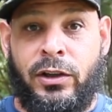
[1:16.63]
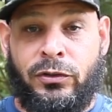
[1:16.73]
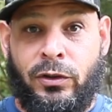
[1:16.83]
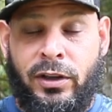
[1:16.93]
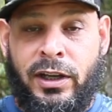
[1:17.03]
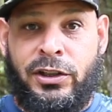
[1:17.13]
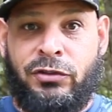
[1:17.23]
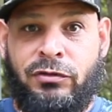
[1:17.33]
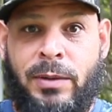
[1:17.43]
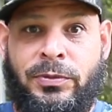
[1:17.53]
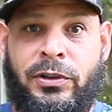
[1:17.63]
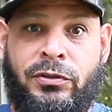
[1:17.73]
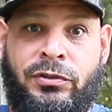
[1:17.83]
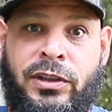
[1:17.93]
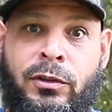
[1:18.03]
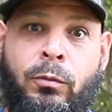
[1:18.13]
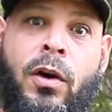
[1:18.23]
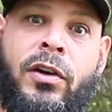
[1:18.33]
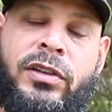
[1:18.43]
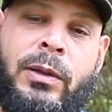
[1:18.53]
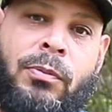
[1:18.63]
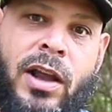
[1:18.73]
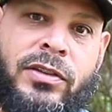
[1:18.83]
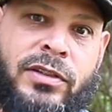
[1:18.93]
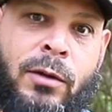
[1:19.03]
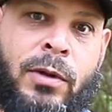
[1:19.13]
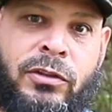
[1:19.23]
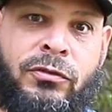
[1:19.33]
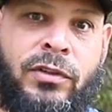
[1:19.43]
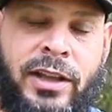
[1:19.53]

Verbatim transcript: So look in the description, you'll see the warranty process I went through